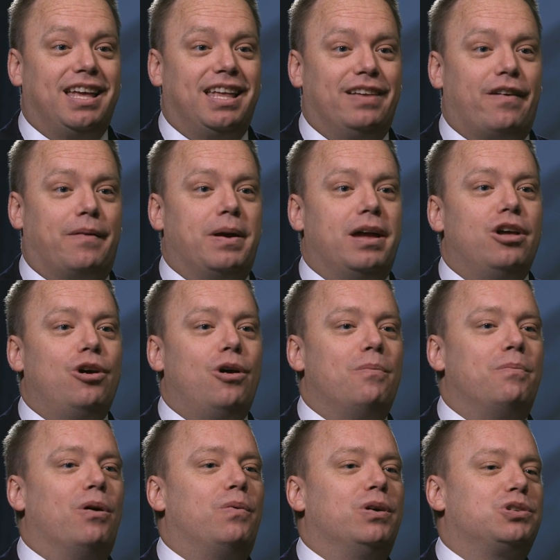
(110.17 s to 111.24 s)
the environment.
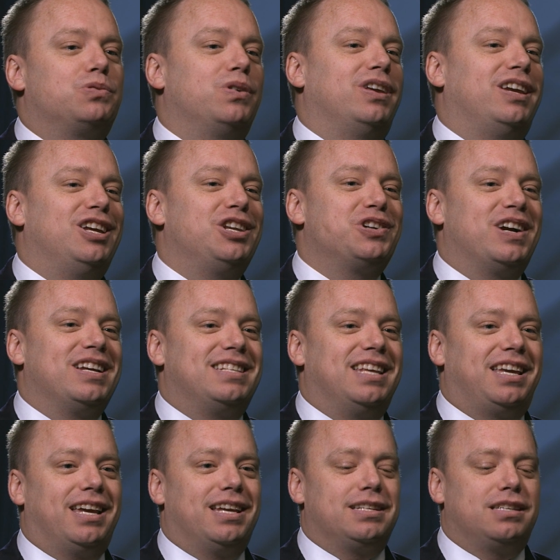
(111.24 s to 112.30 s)
But what's really
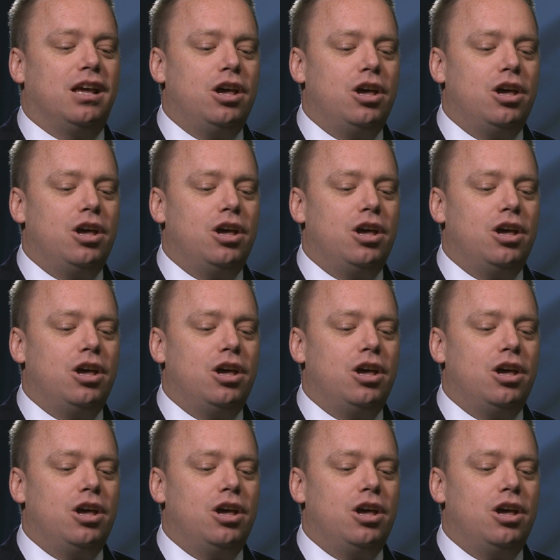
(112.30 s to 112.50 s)
interesting is